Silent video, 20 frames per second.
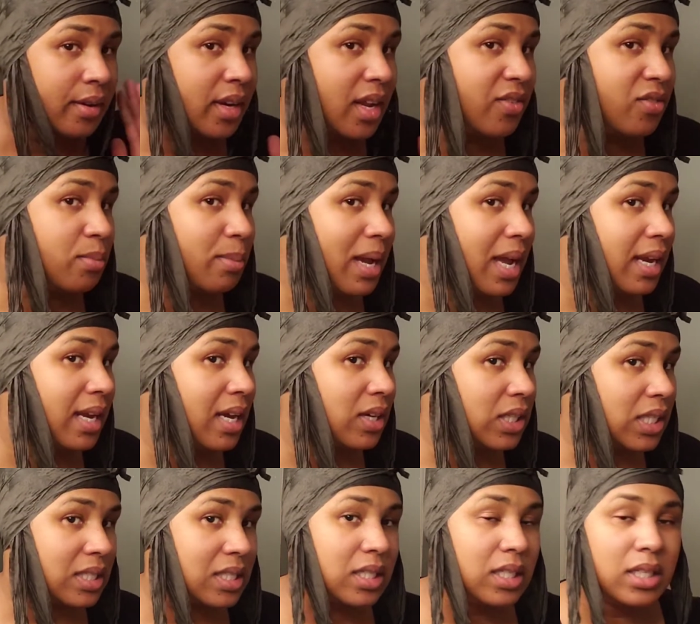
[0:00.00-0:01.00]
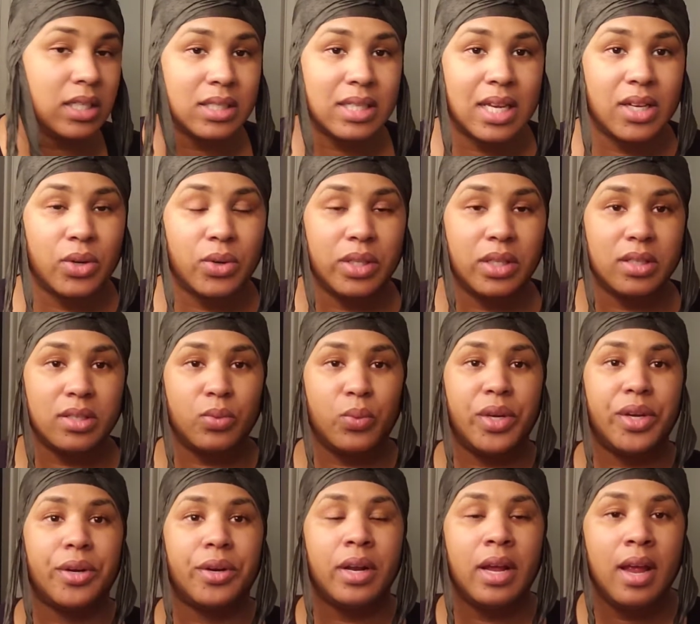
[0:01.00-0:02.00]
Never mind how this looks. I know it looks
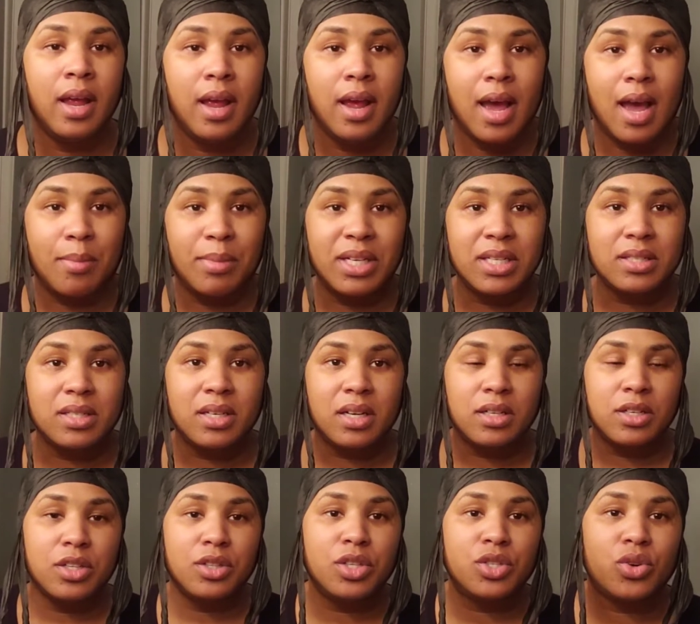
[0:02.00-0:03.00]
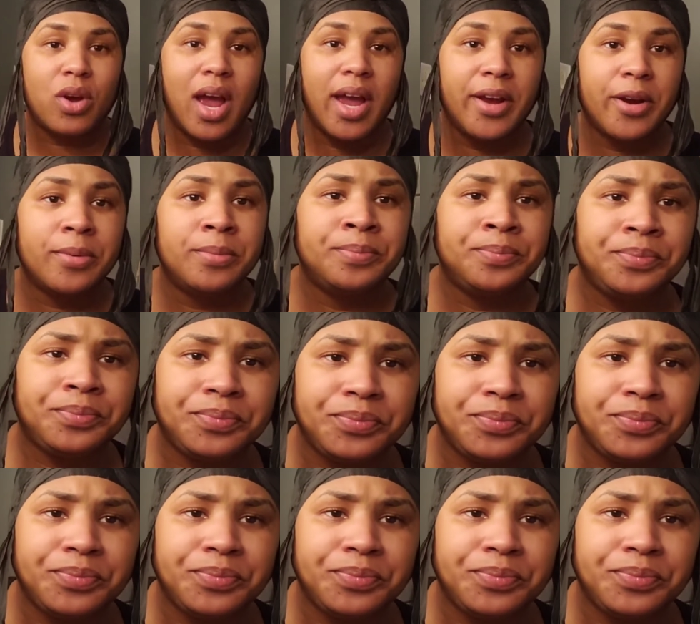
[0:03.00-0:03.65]
weird. I'm going to sit under the dryer.